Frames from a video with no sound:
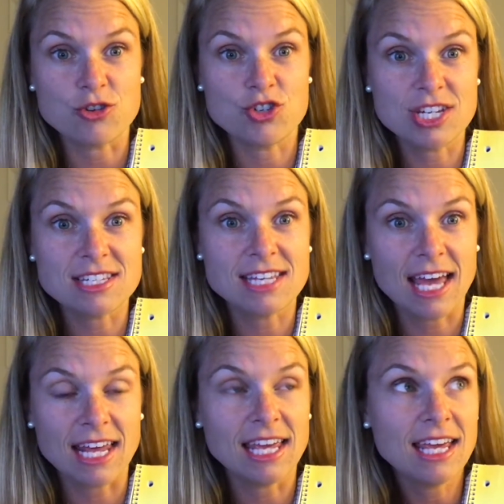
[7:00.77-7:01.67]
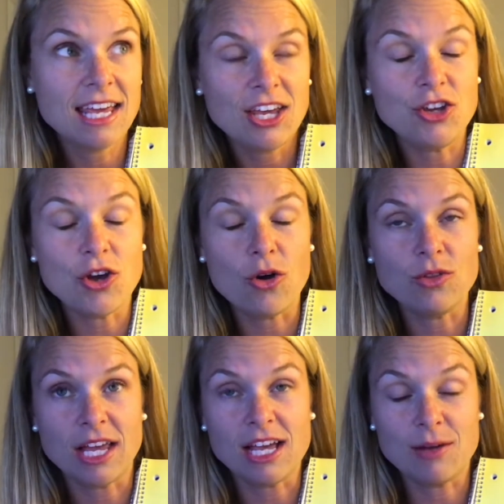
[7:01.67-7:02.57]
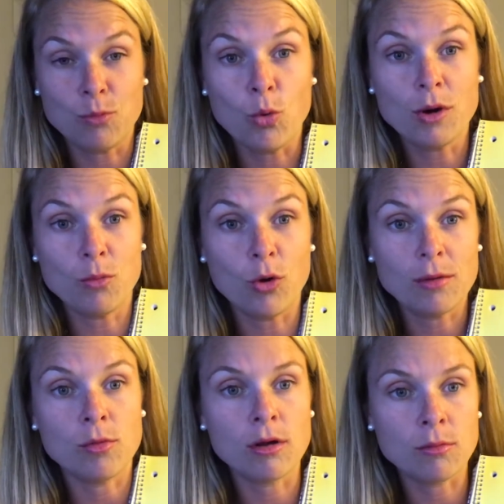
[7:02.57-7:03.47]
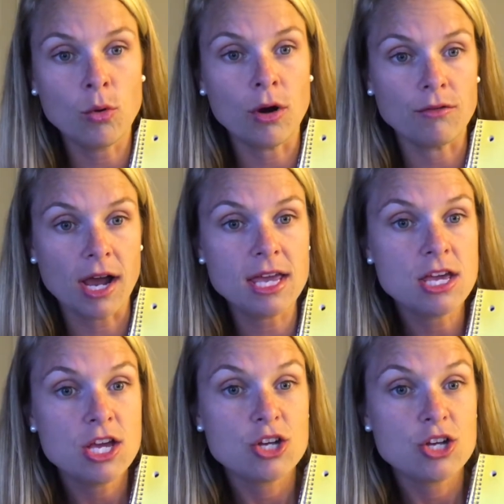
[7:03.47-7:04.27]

So she's getting, you know, like a more and more and more and more, right?